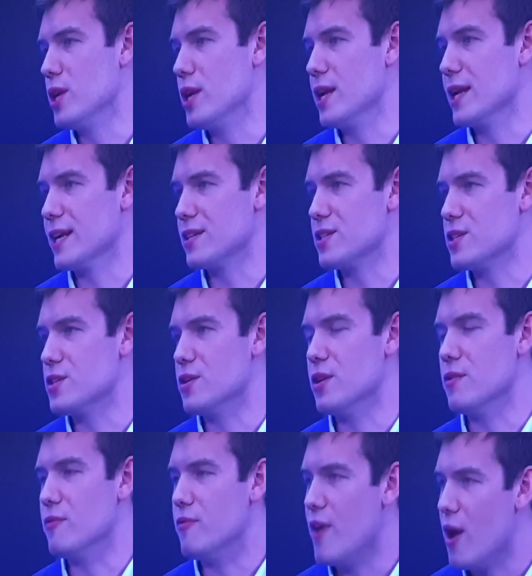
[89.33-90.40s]
linked
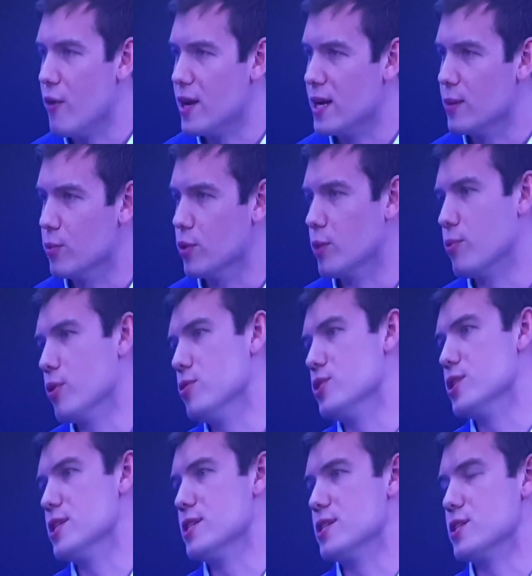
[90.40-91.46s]
to very liberal
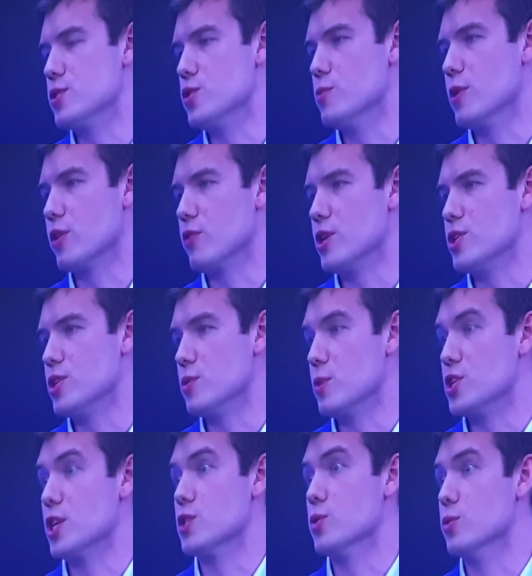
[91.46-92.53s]
approaches to
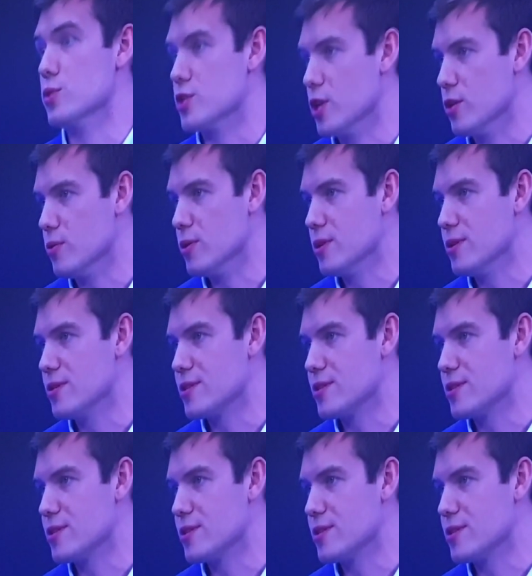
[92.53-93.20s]
migration, which has also